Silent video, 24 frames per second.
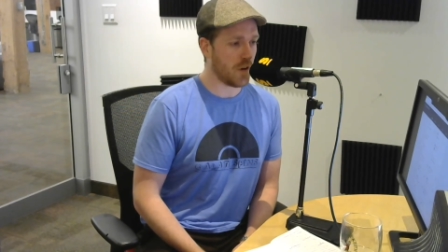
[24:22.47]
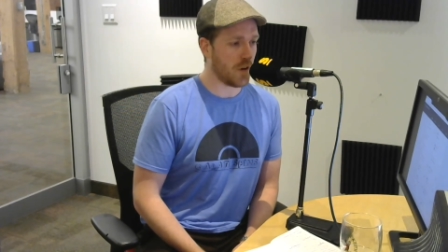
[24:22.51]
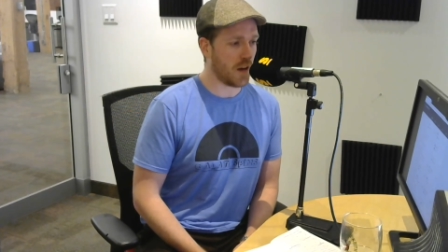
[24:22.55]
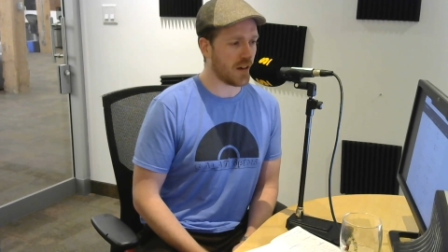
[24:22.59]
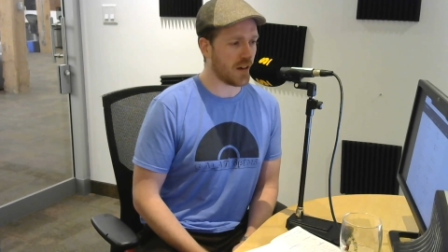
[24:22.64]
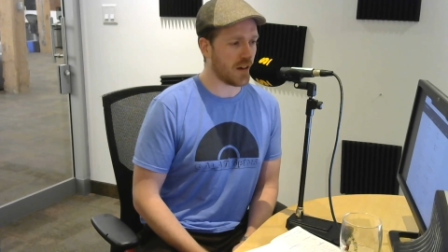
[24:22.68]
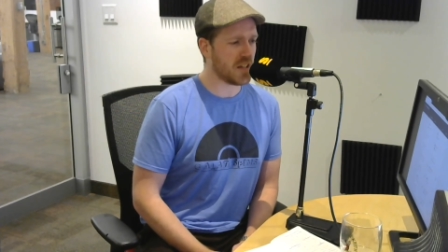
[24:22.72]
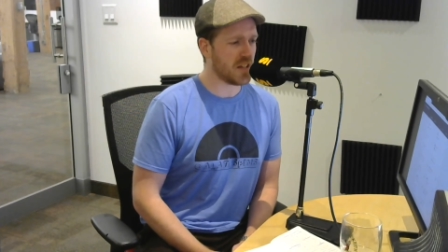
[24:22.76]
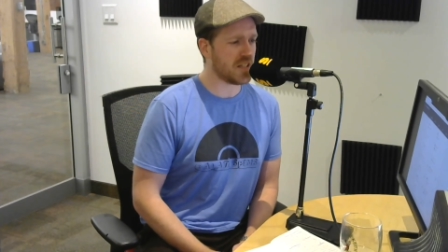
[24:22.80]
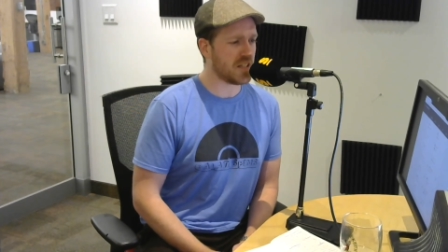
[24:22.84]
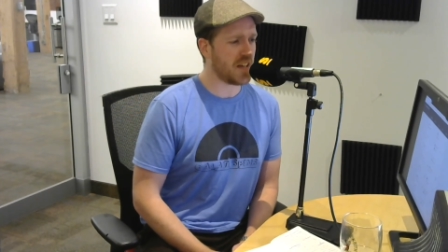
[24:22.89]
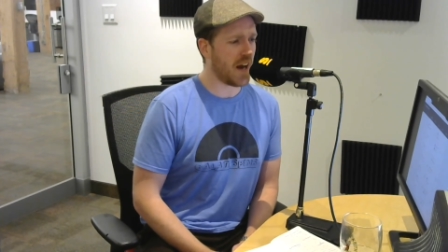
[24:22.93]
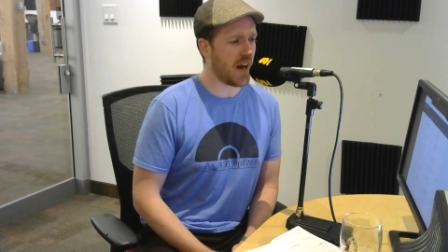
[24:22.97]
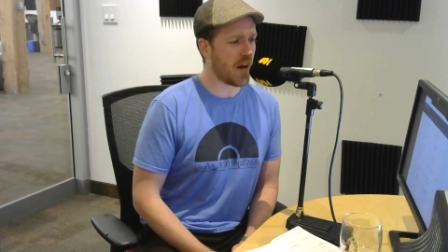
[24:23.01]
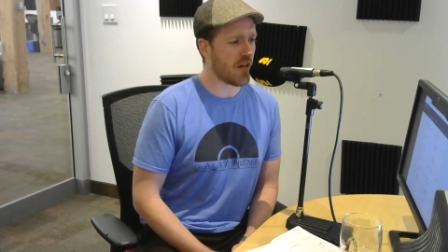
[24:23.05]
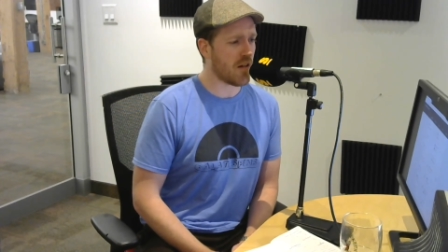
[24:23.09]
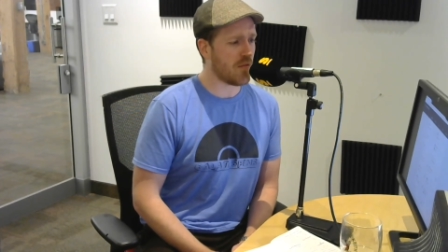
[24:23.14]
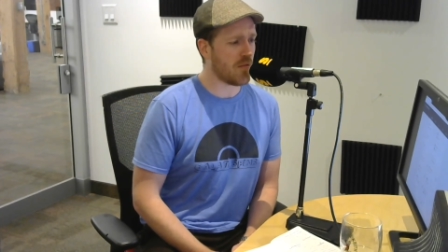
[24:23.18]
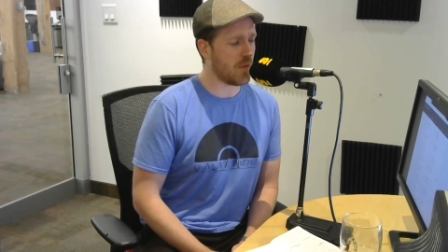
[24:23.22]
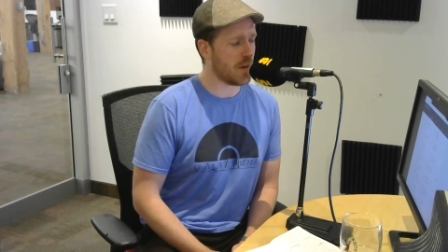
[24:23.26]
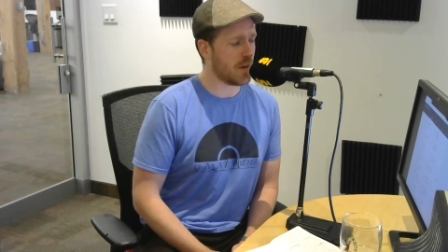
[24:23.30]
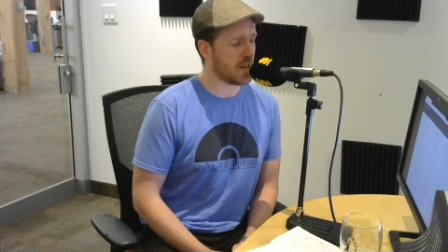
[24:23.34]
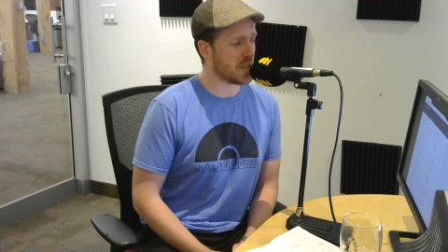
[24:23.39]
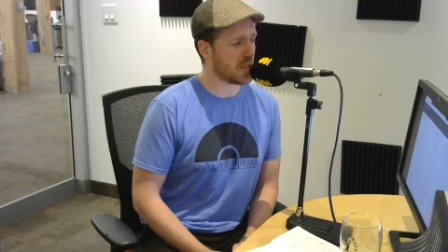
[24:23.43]
I'd like to see Harry
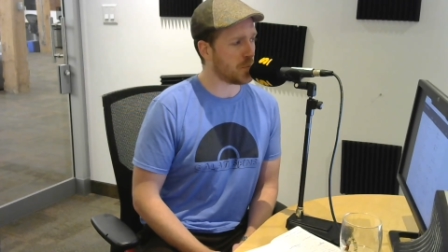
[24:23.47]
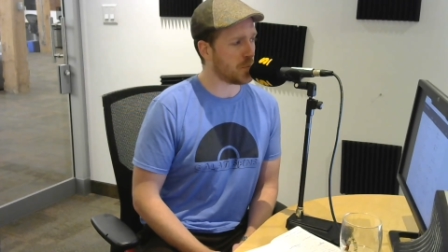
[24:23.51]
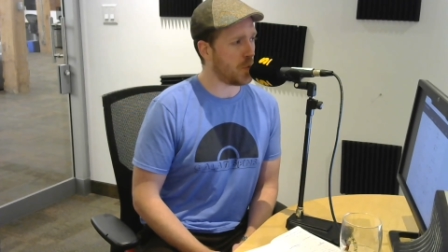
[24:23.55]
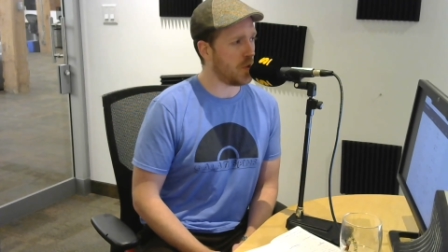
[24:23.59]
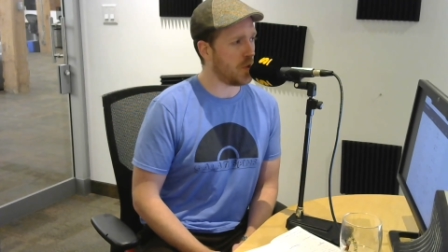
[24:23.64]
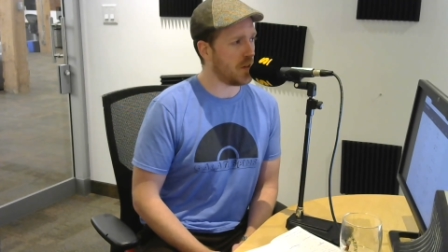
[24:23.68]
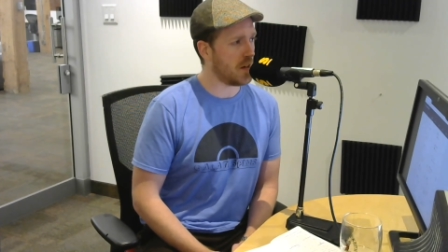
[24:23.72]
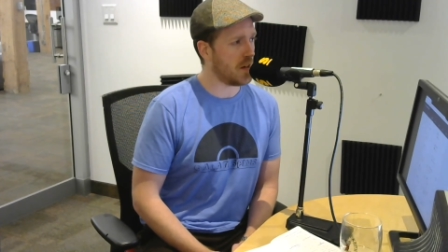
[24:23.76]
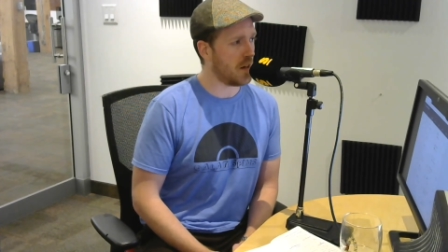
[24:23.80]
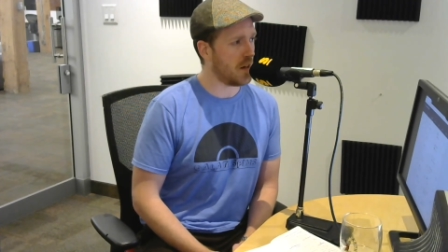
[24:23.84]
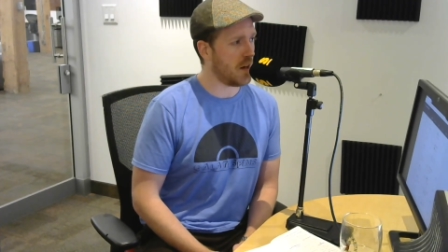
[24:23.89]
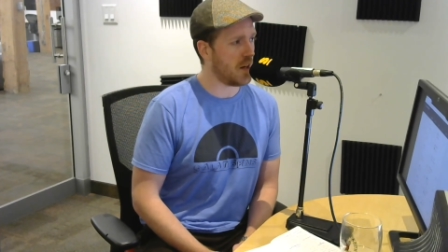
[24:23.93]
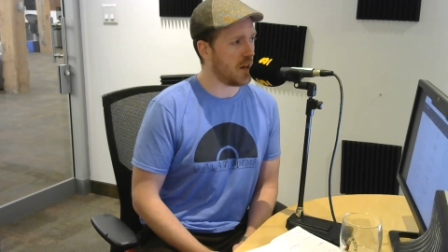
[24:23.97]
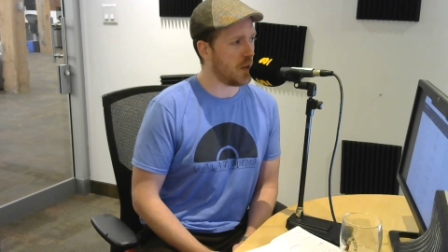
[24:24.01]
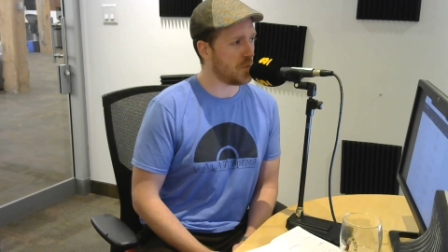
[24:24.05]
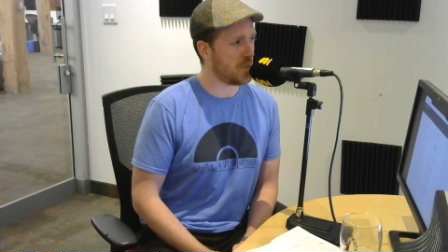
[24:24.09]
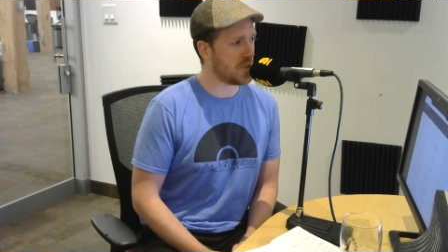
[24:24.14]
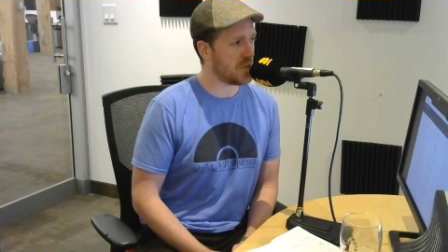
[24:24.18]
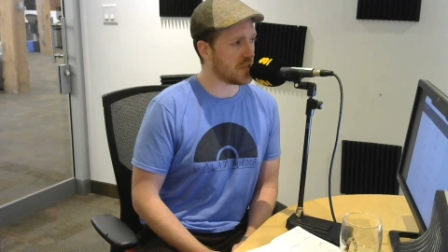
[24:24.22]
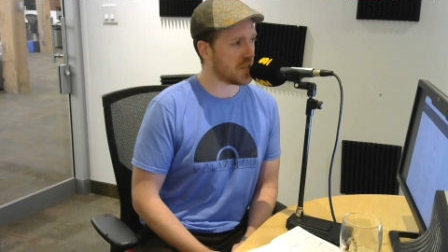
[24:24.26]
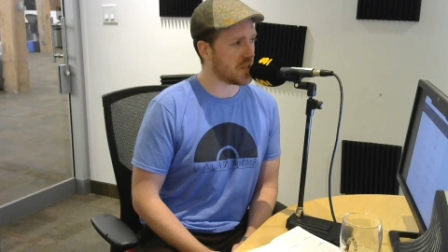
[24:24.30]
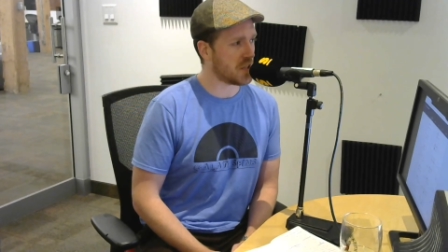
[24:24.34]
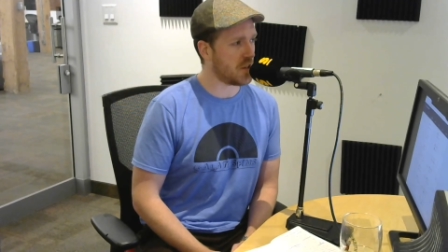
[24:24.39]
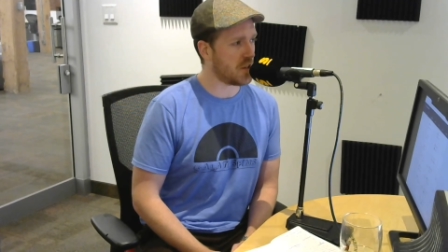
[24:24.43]
Winks put in a lineup
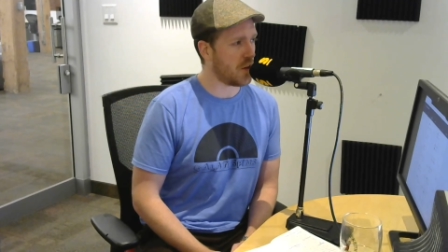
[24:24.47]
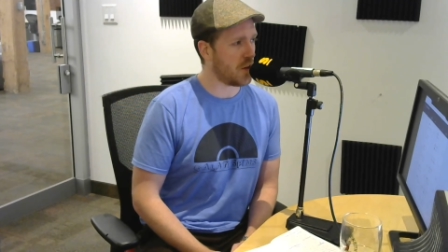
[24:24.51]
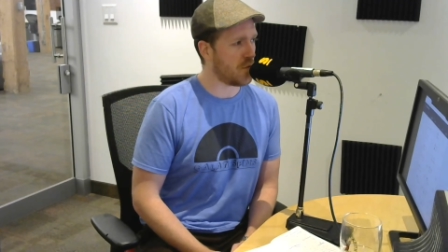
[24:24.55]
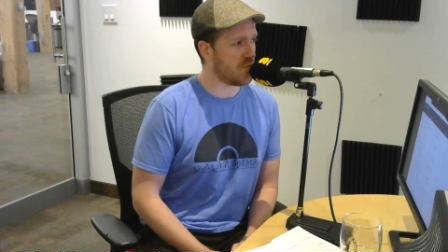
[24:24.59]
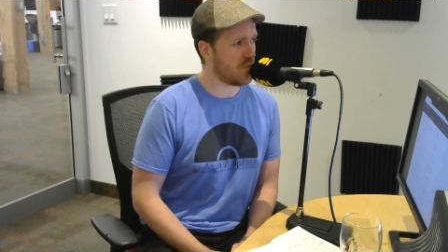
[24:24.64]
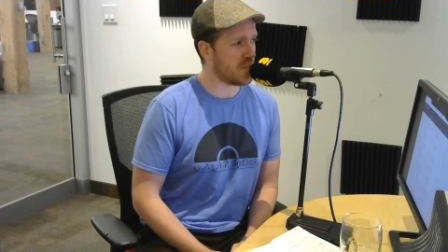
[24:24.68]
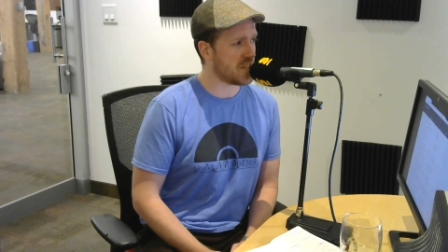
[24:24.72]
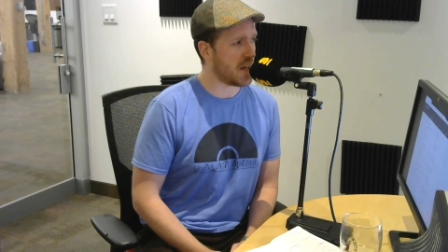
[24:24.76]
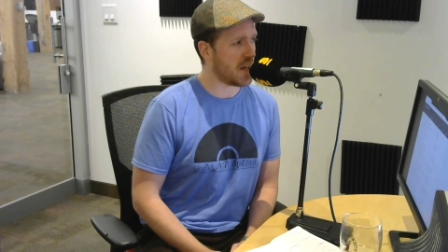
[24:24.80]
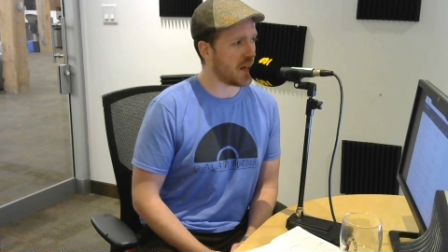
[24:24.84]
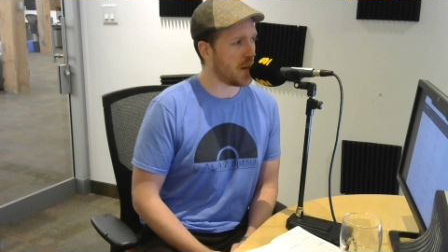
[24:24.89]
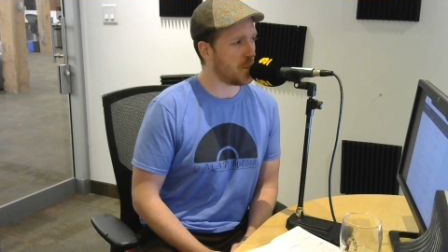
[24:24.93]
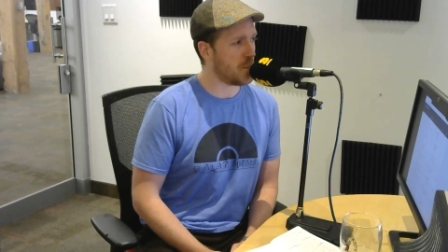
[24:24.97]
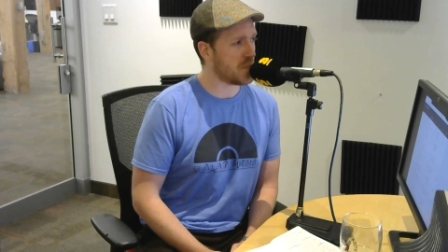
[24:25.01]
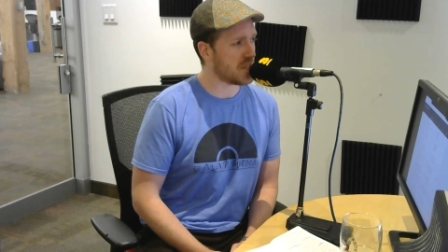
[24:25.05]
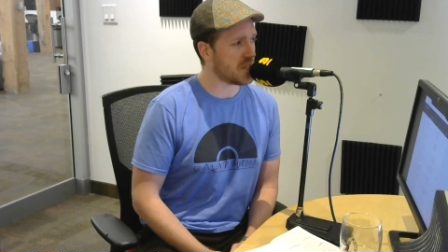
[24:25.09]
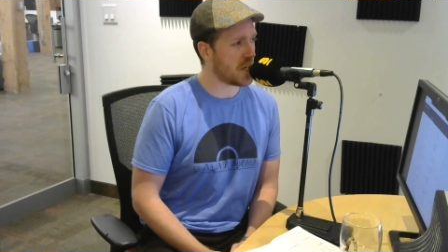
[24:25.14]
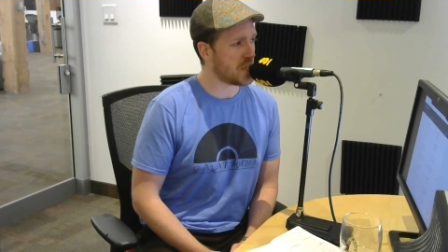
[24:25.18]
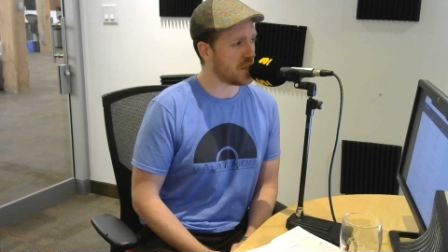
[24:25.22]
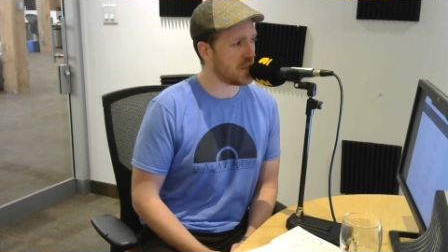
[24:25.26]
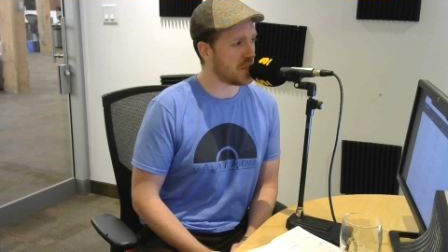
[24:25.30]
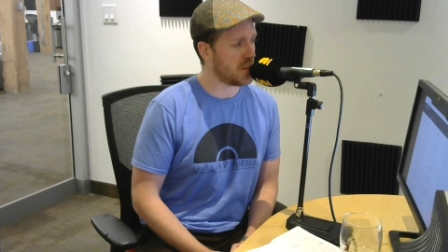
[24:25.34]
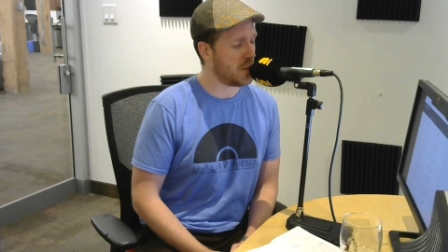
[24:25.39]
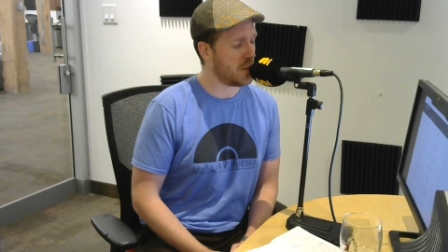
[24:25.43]
just to kind of retain
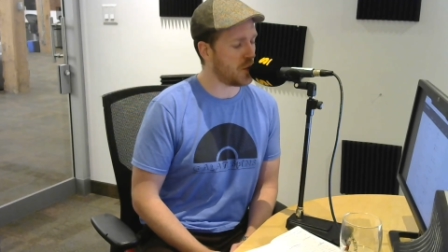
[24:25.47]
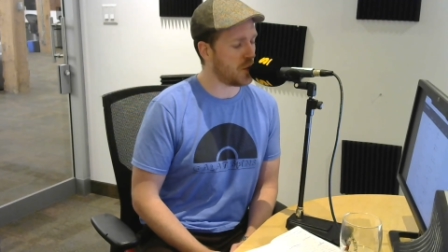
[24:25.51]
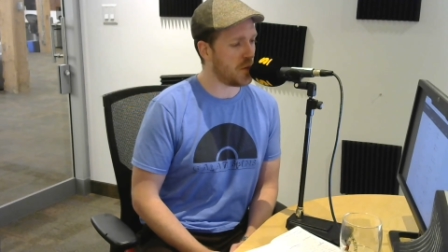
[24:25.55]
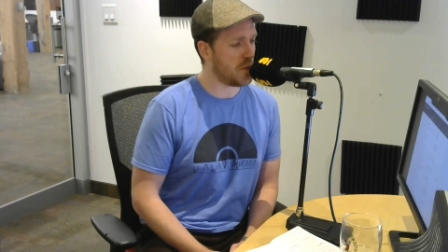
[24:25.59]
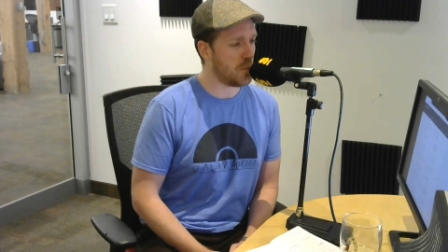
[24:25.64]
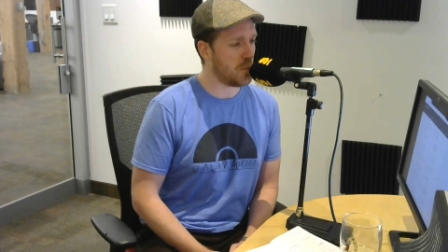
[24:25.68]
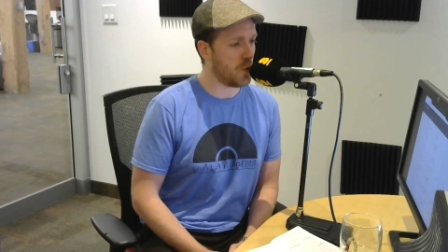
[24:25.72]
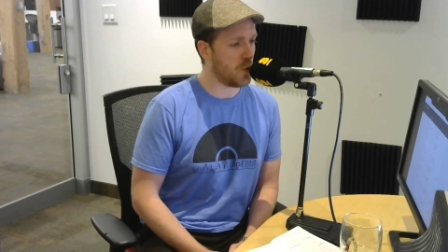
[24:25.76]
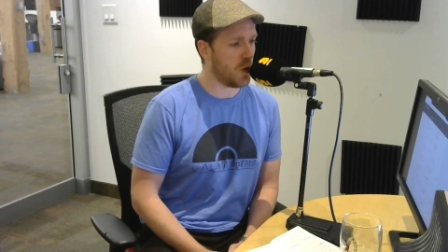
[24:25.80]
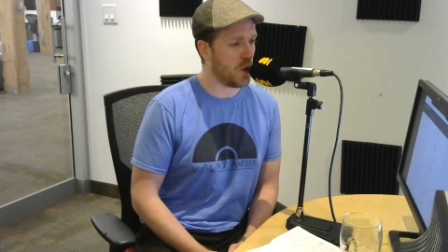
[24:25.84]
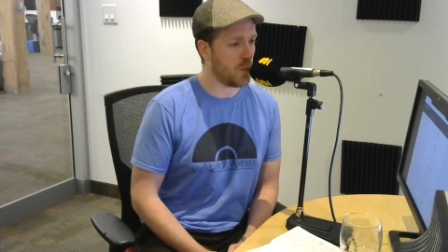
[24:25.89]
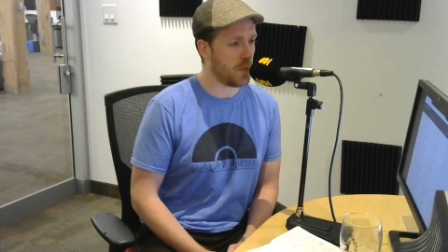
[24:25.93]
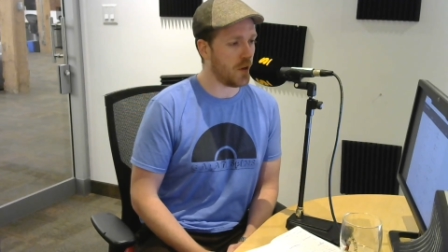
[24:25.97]
possession a little bit more,